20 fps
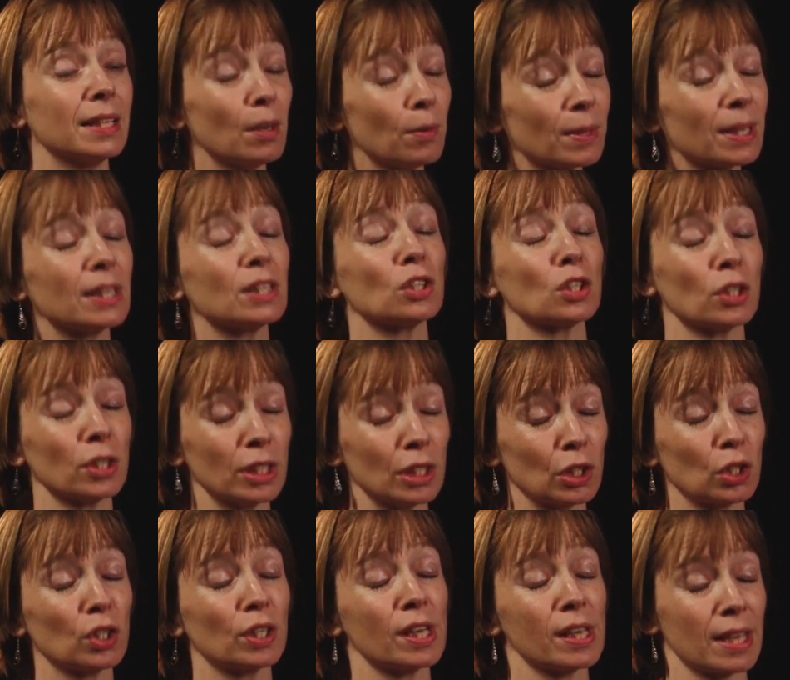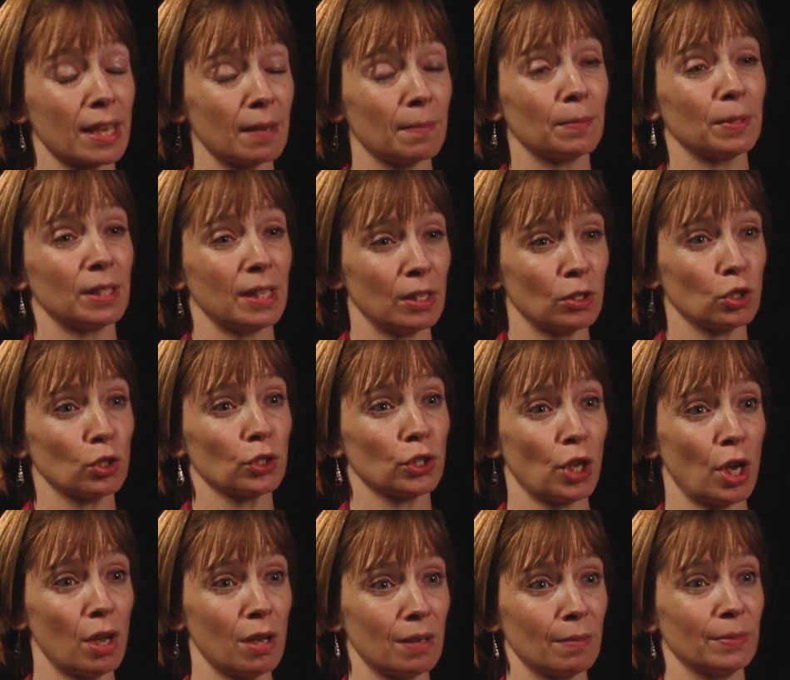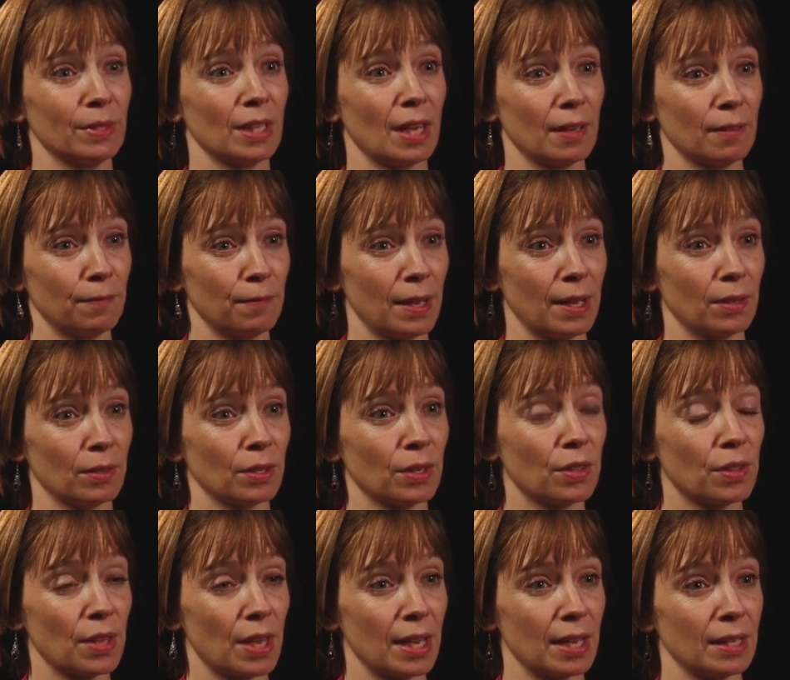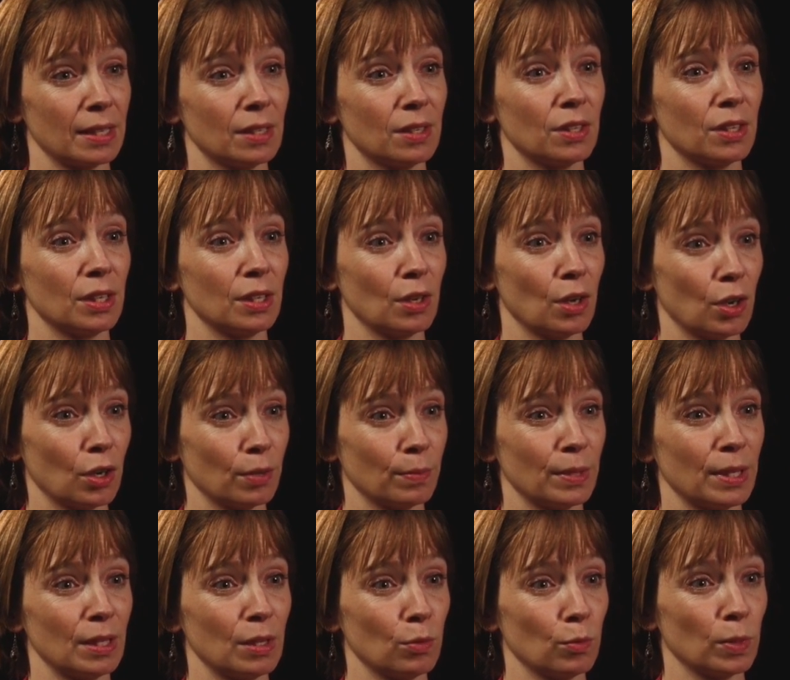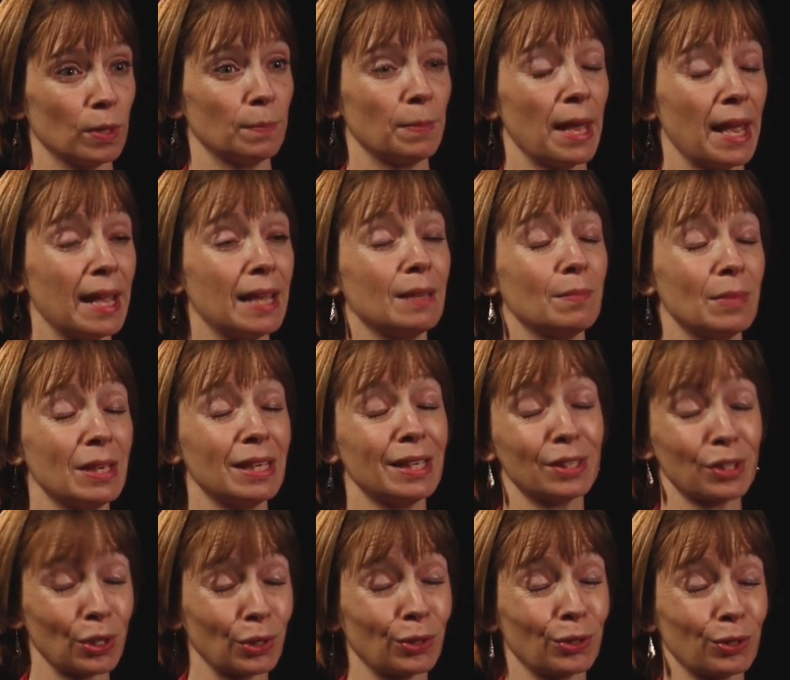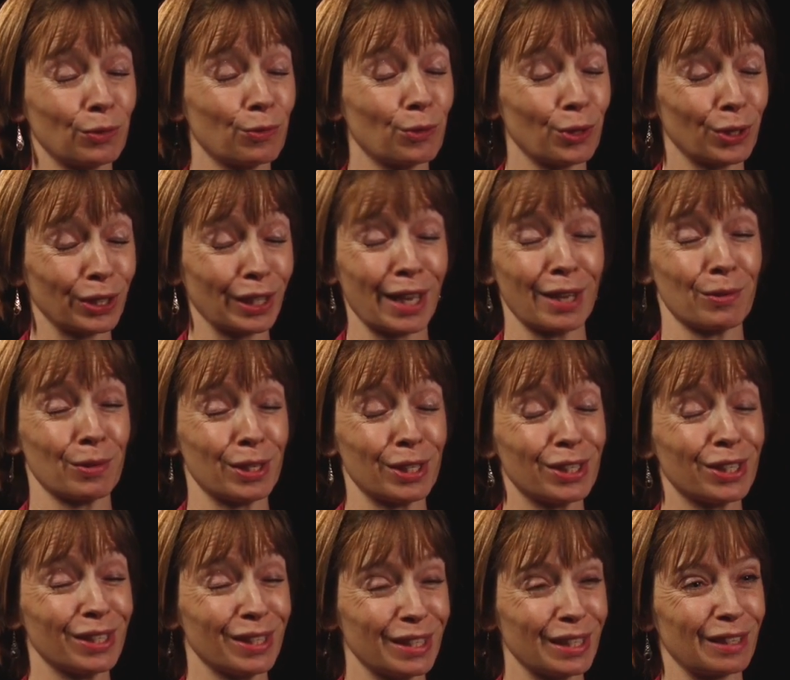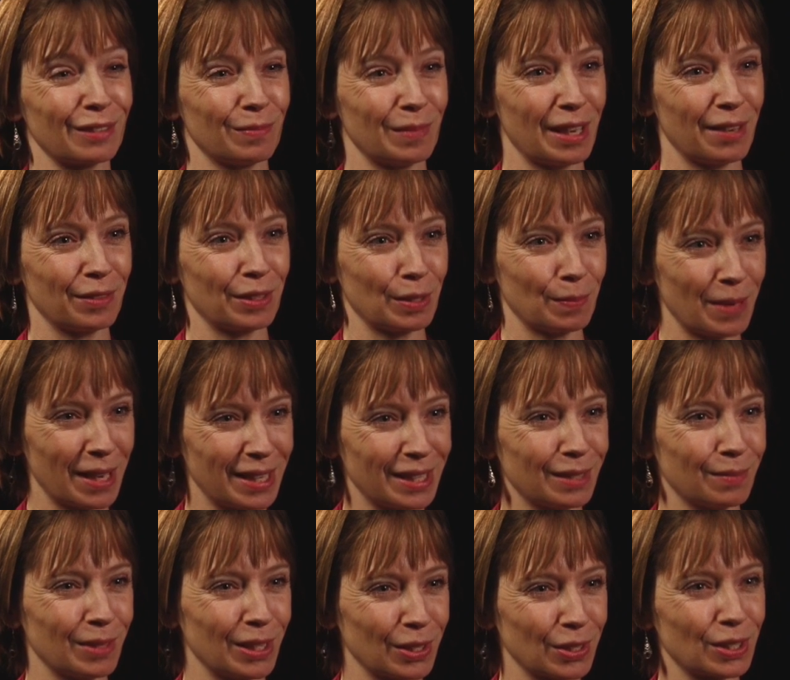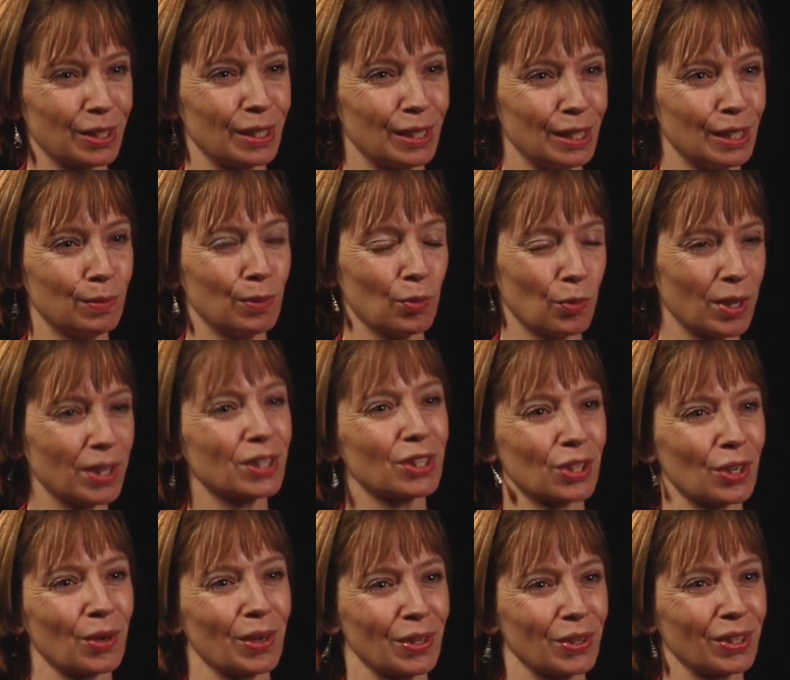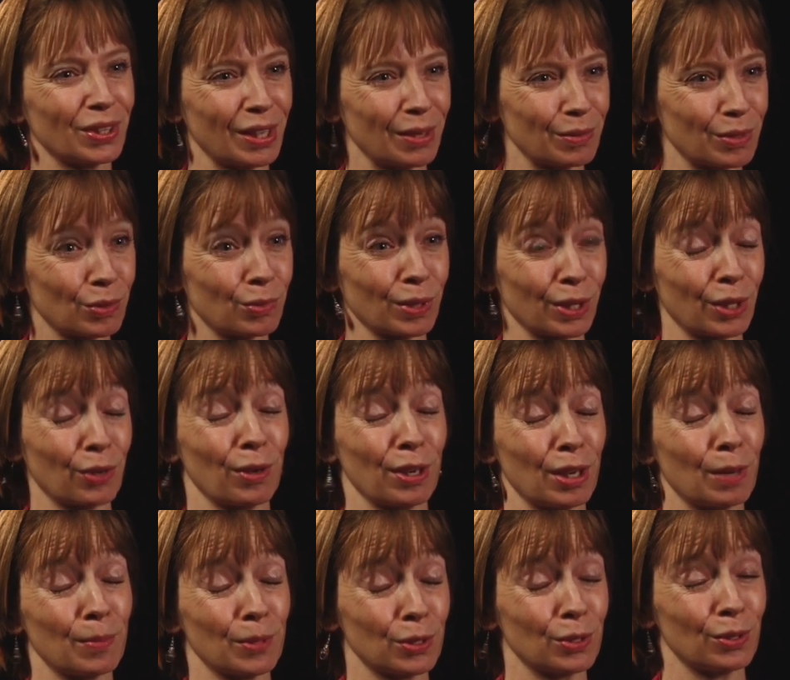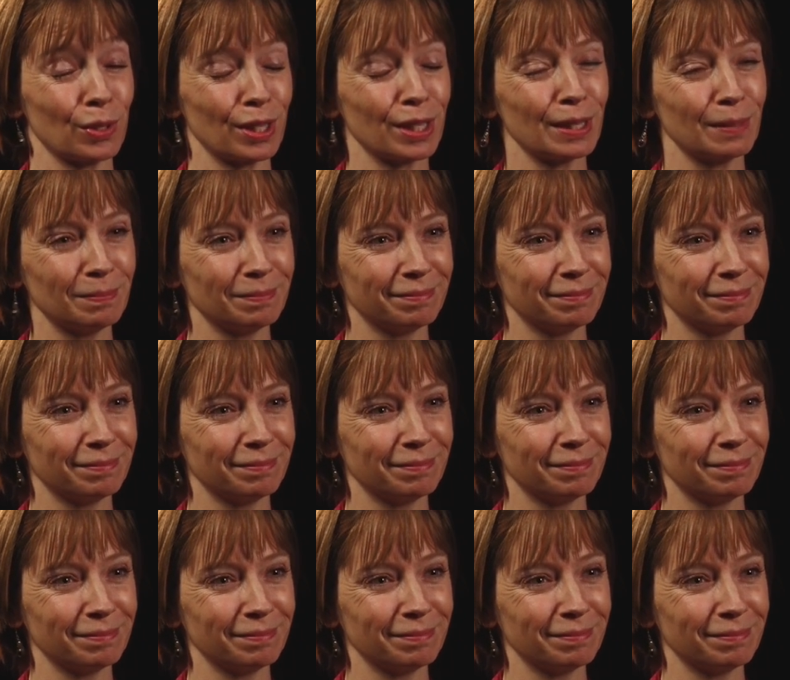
Yeah, when I started looking at potential jobs, I found that the Army would pay me to learn a foreign language instead of me having to pay somebody else to teach me one. So I thought that was a really great opportunity.